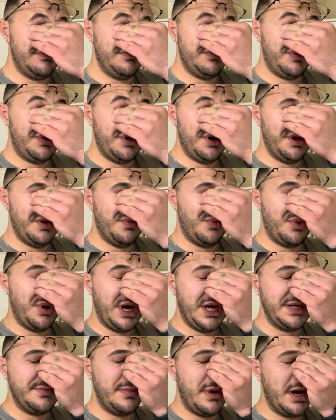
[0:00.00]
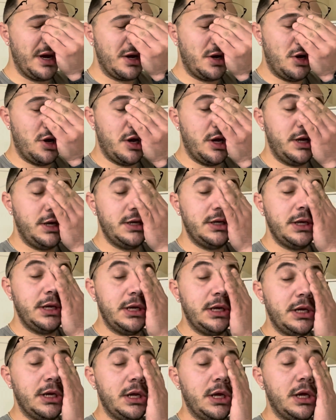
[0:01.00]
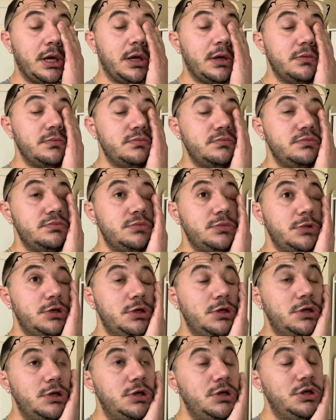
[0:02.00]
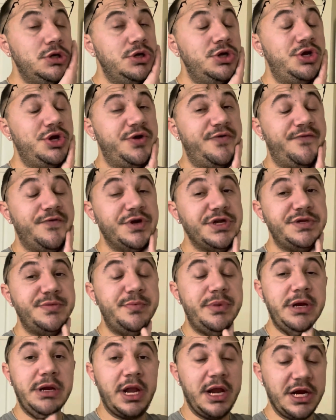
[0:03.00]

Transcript: putting the brakes back on, and took it for a spin.